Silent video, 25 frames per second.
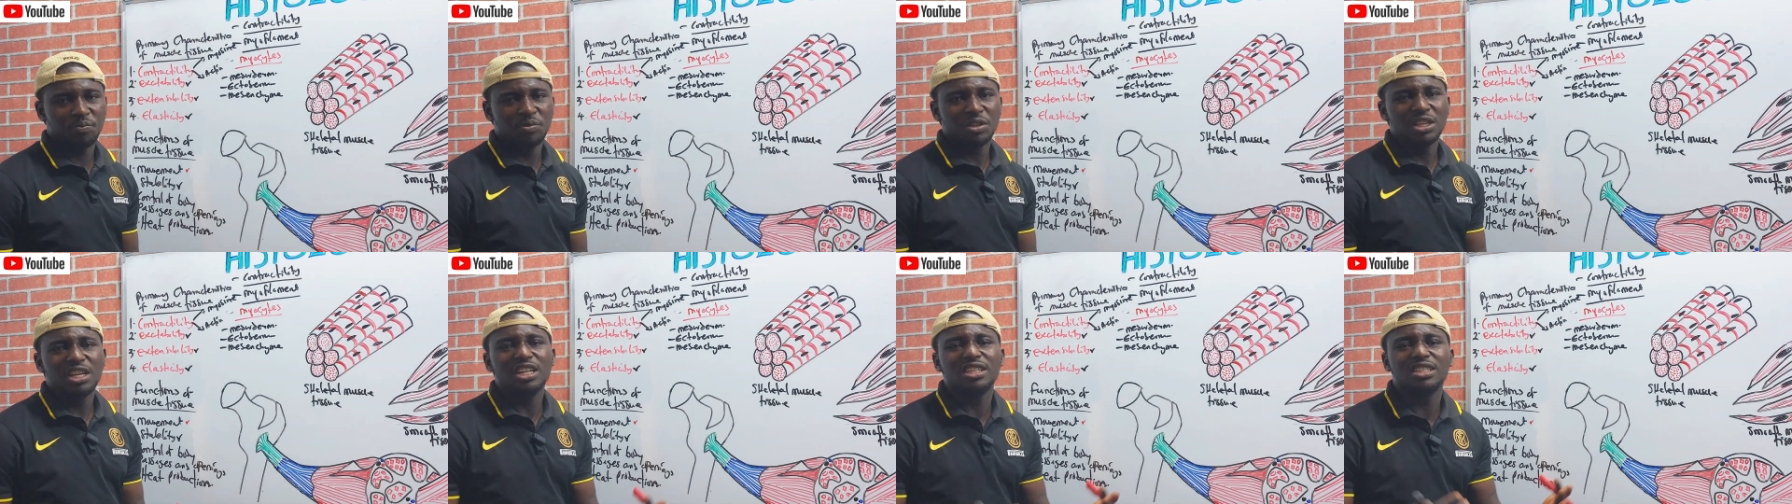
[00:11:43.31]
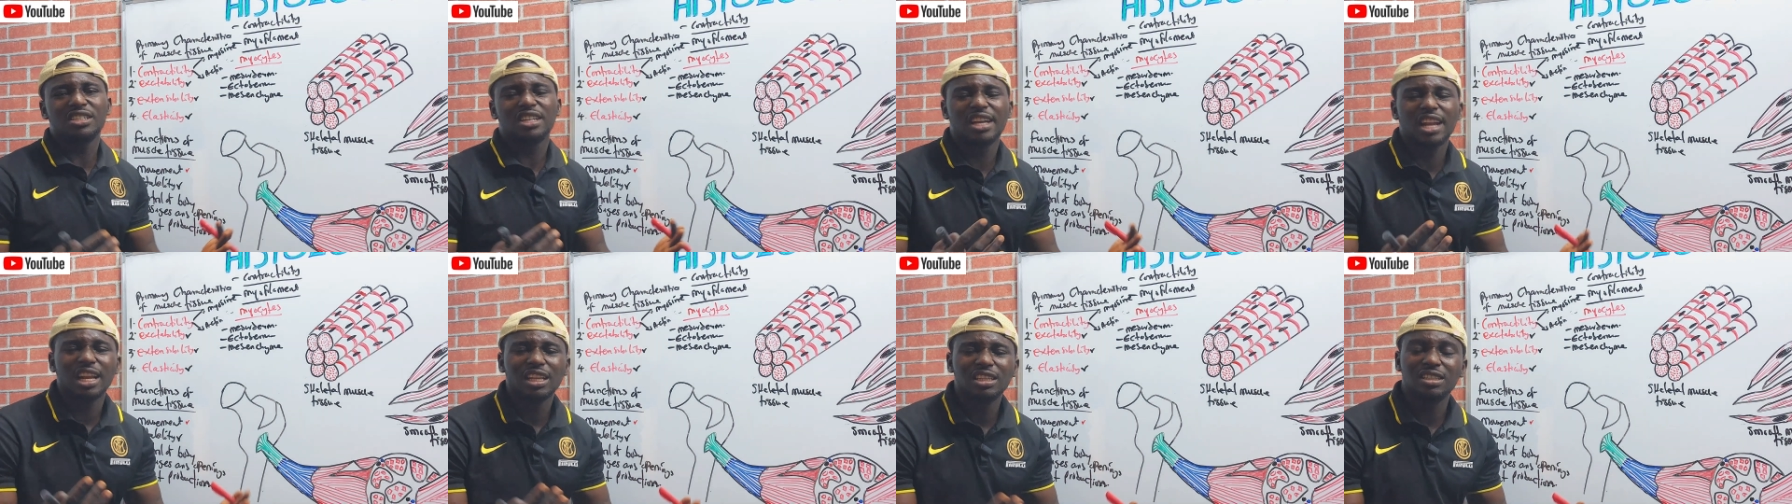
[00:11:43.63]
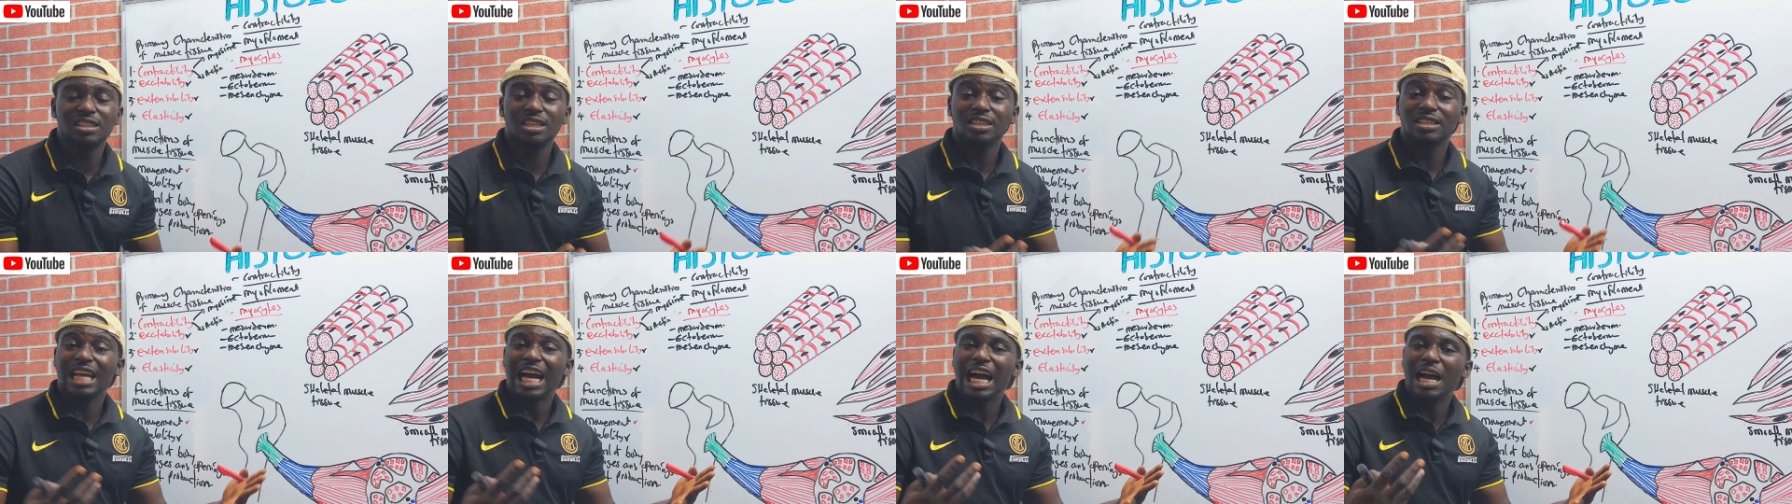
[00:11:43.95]
It creates
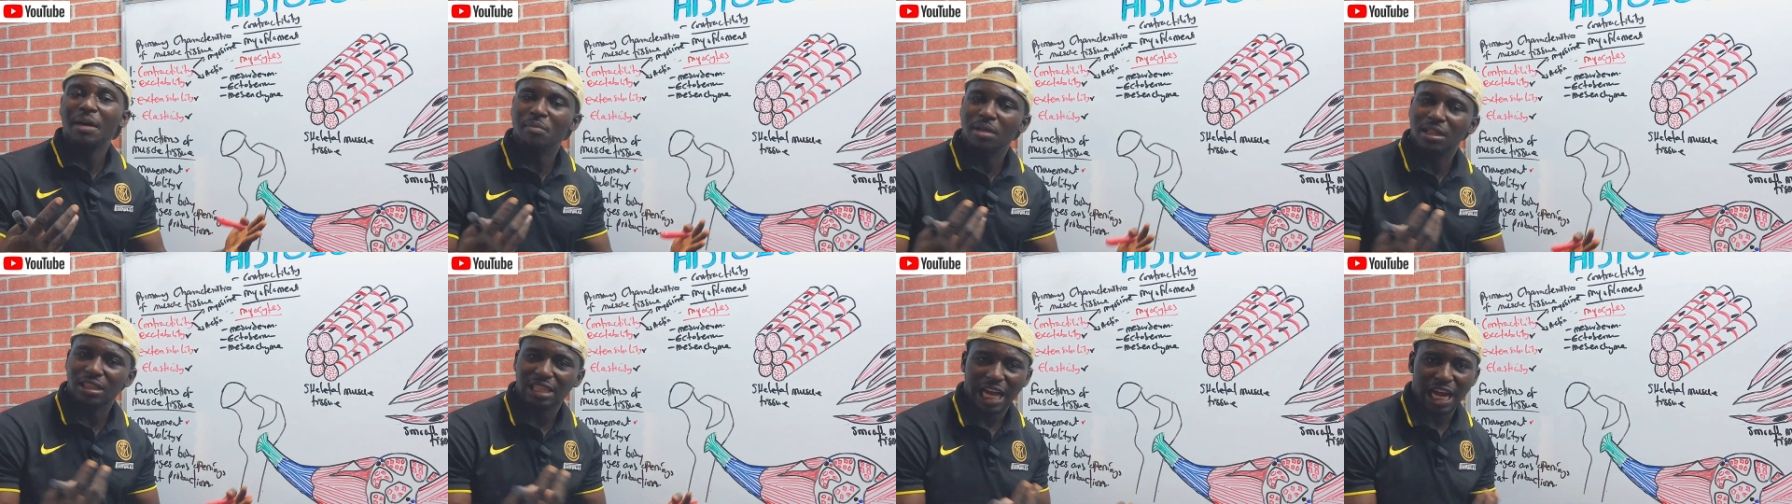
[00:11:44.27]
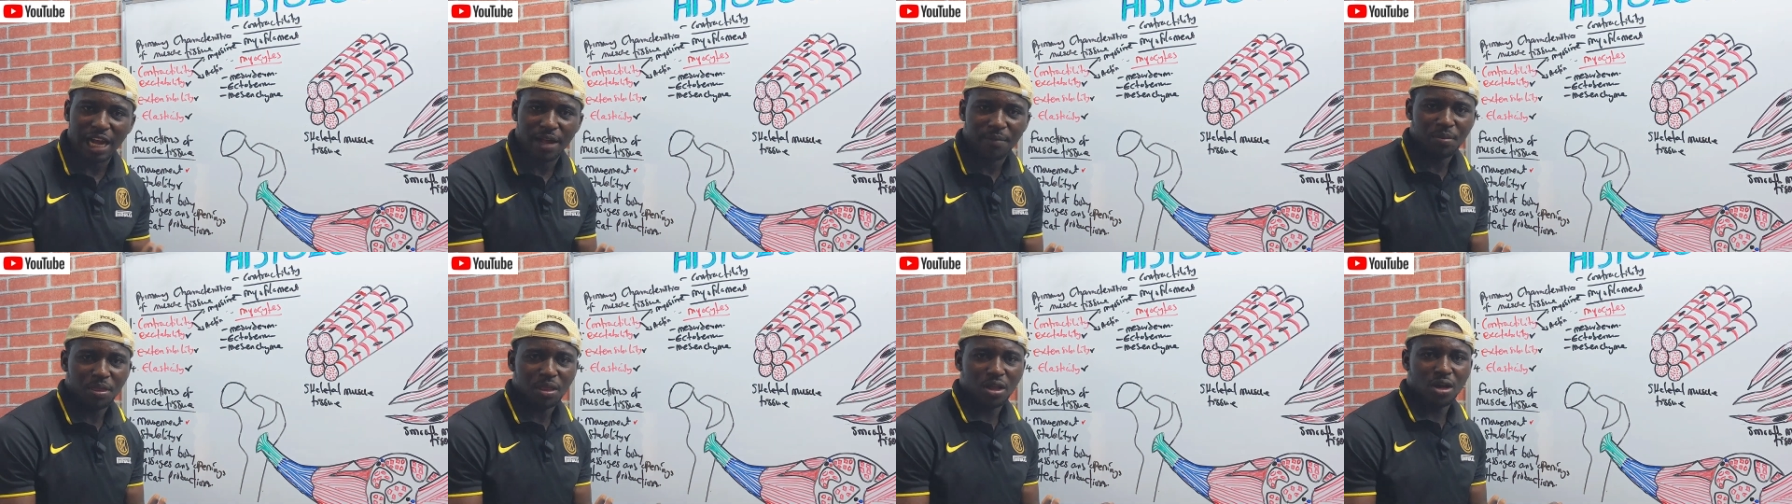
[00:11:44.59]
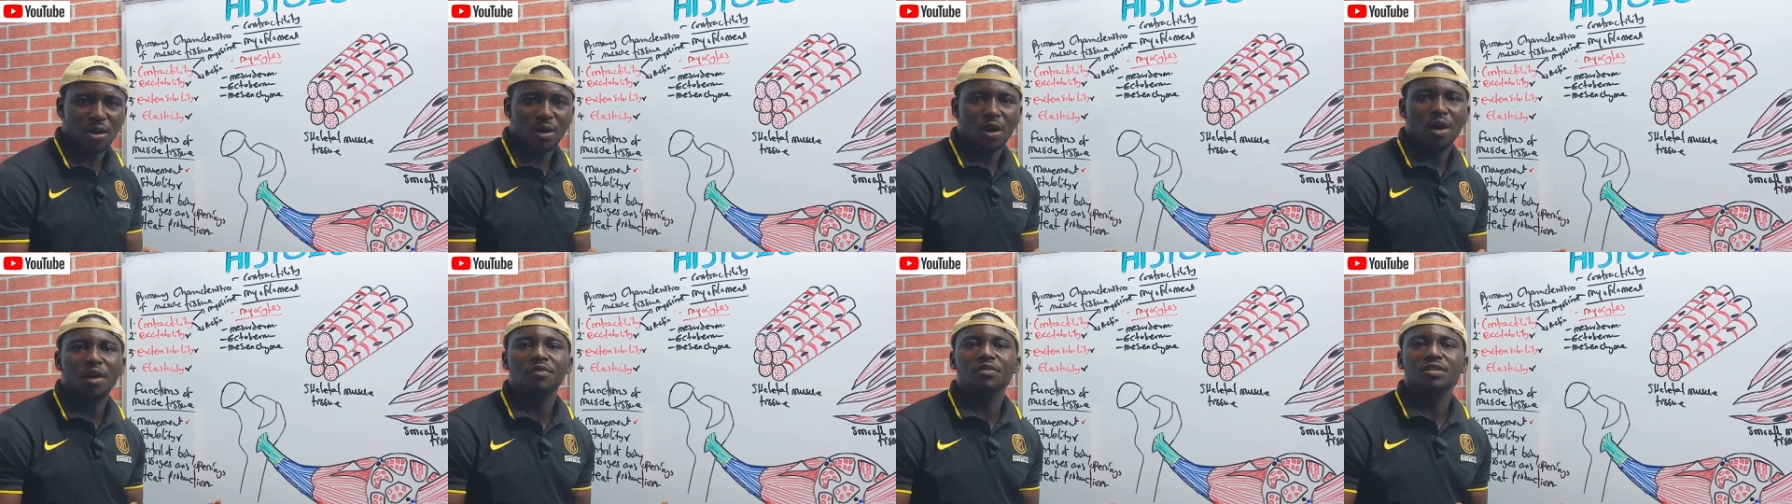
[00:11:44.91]
the diameter
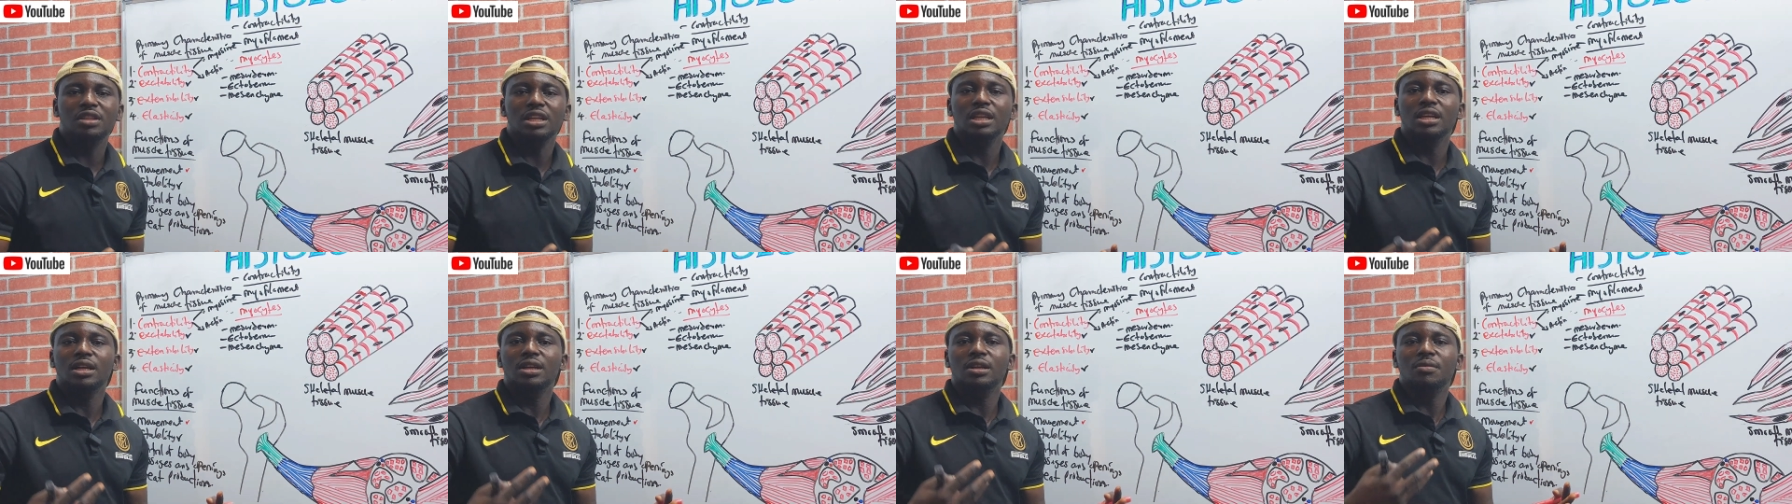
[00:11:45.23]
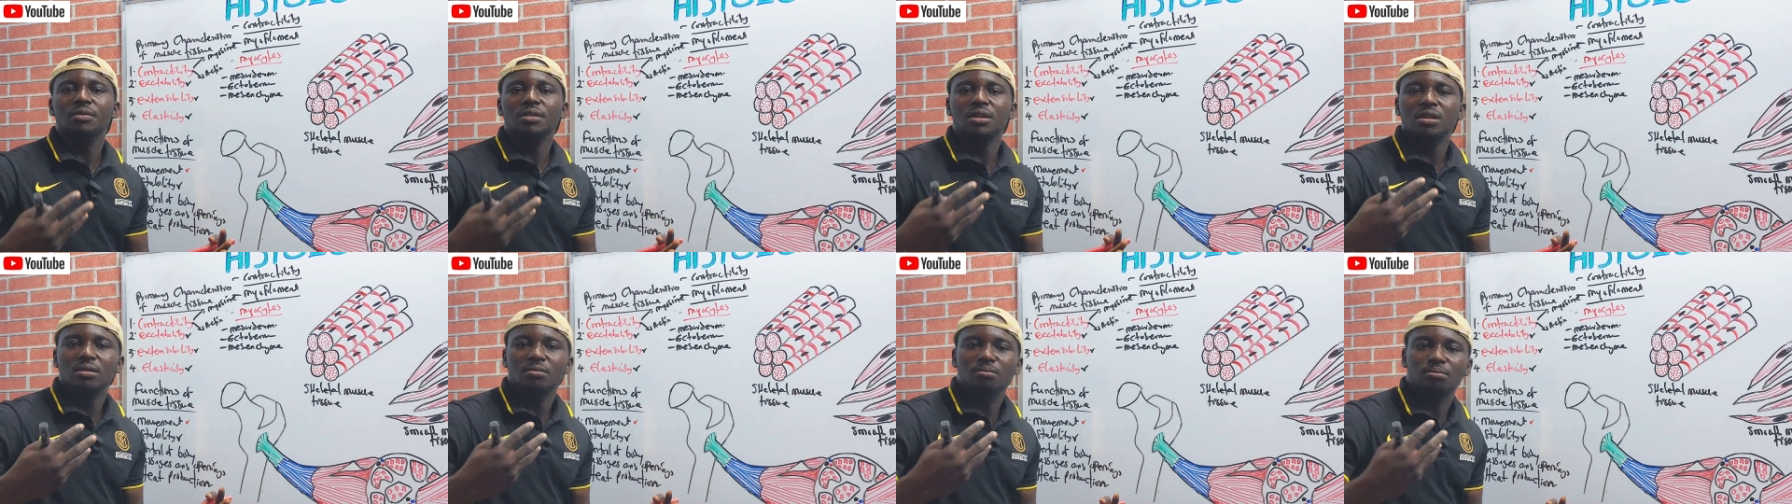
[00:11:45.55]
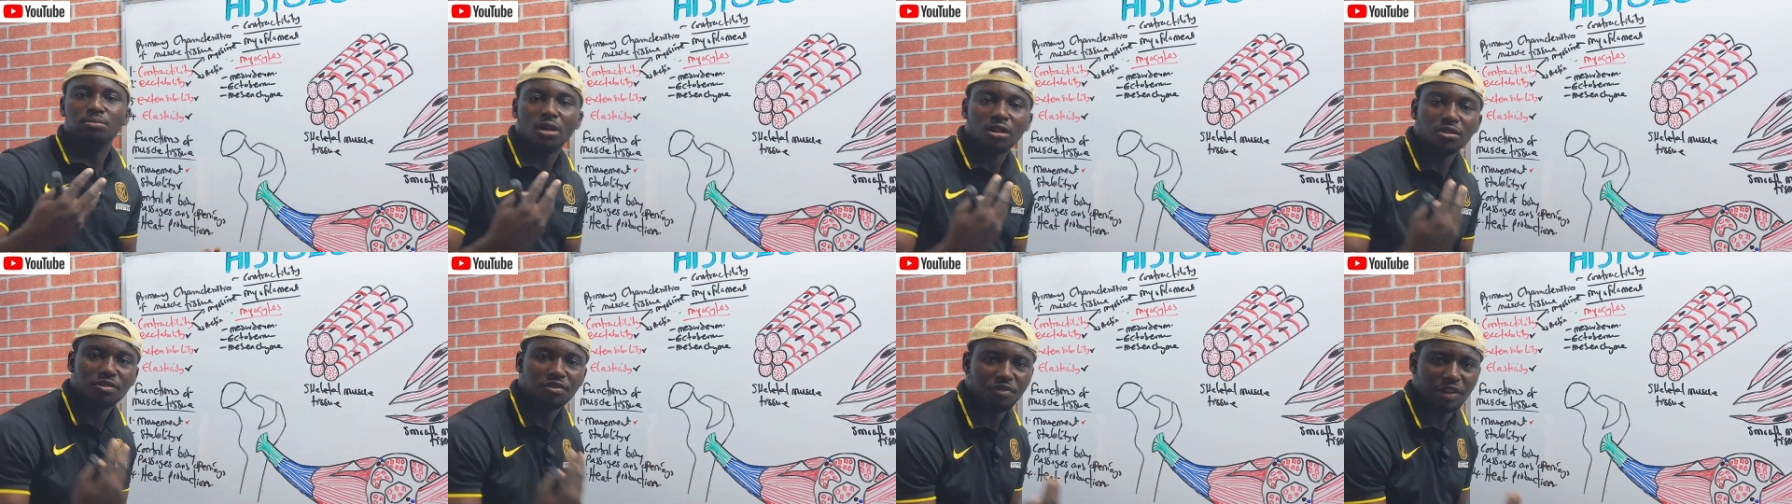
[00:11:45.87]
of the
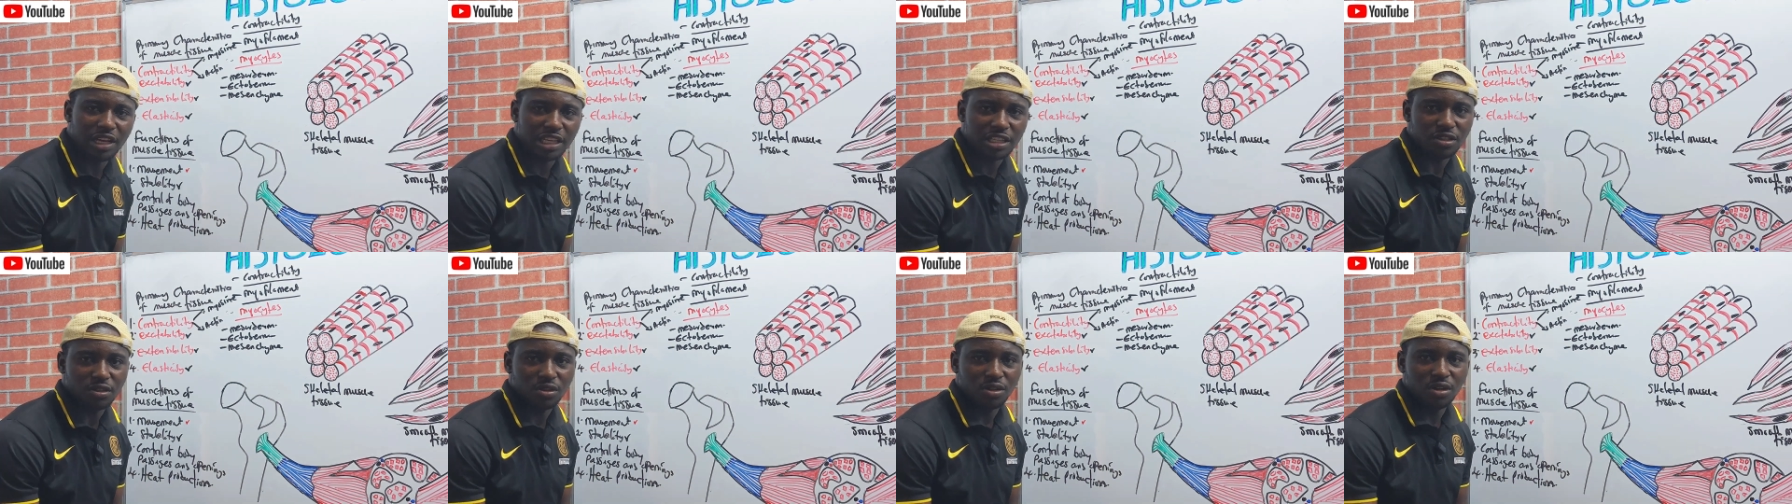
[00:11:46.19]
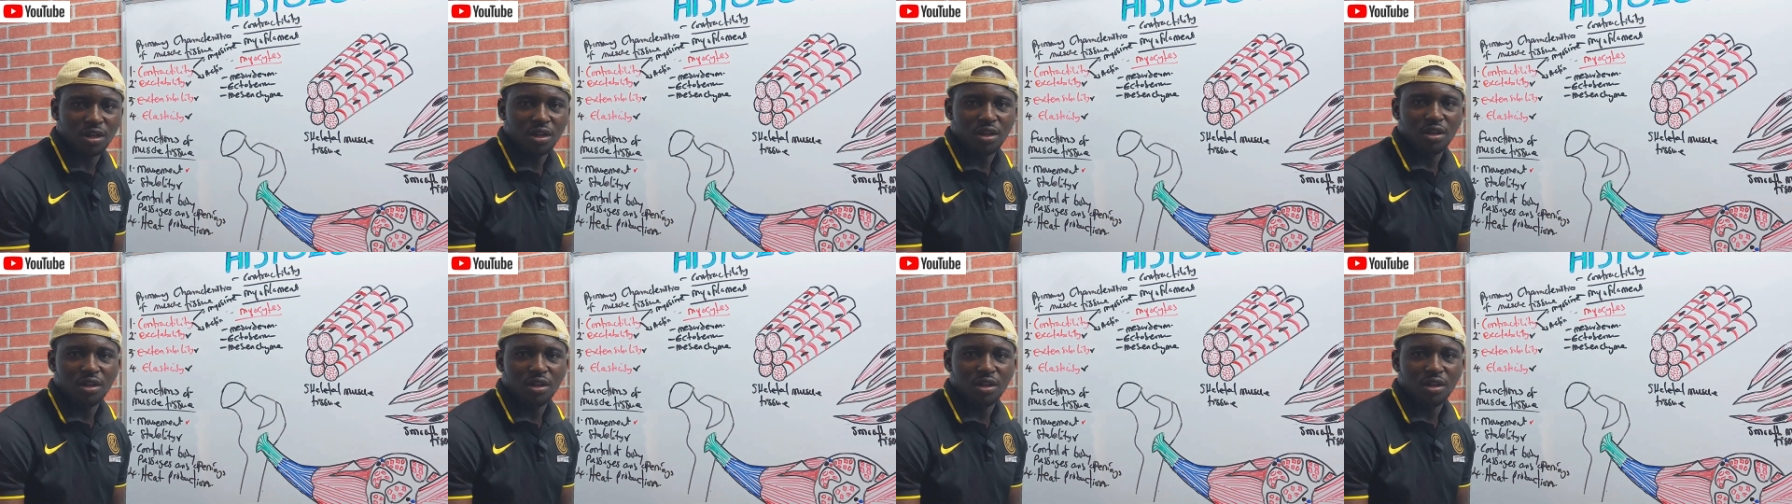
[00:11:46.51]
blood vessel